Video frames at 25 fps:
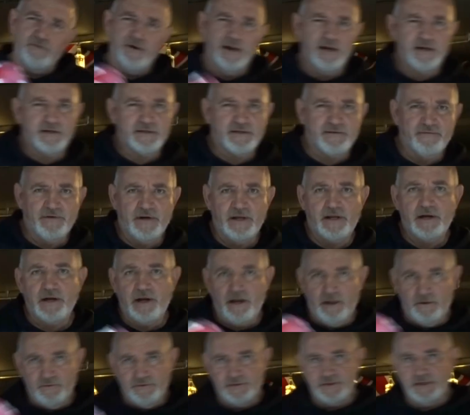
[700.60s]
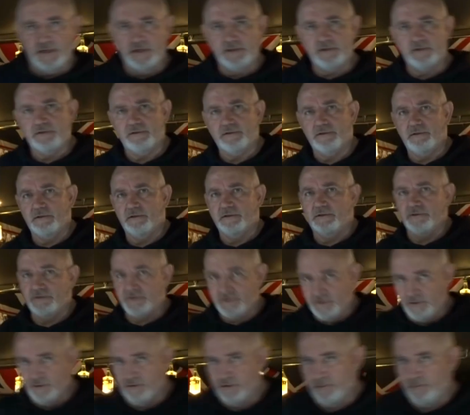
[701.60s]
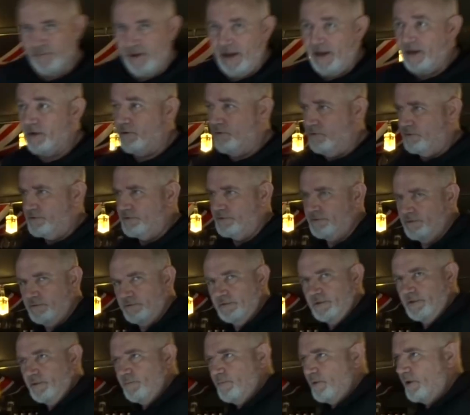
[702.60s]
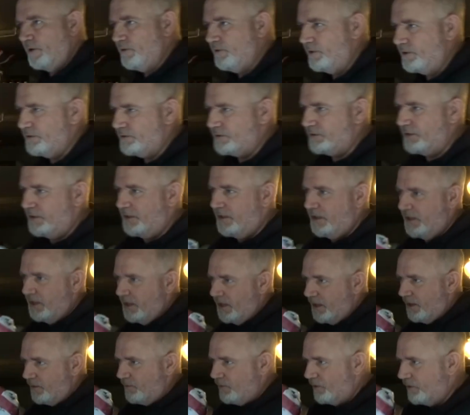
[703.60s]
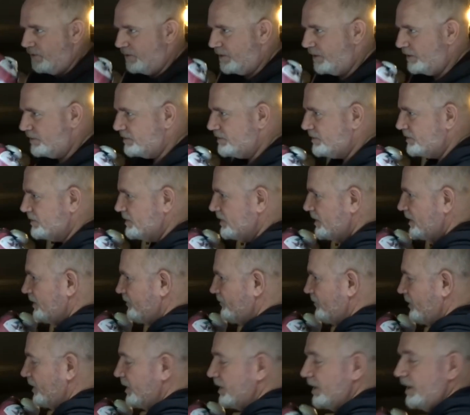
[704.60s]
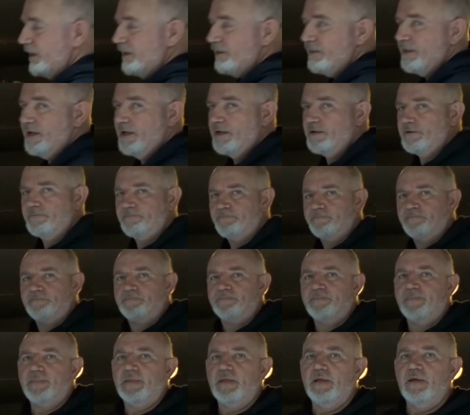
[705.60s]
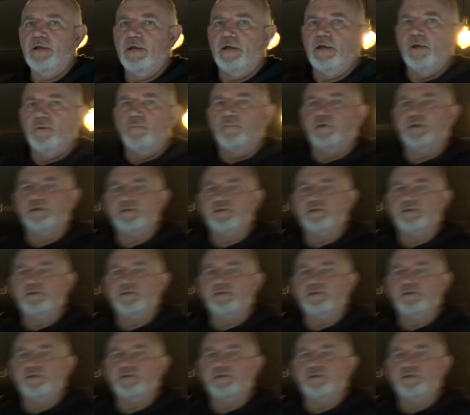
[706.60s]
relatively close in to the bag or to the opponent, and we're looking to deliver it like that. But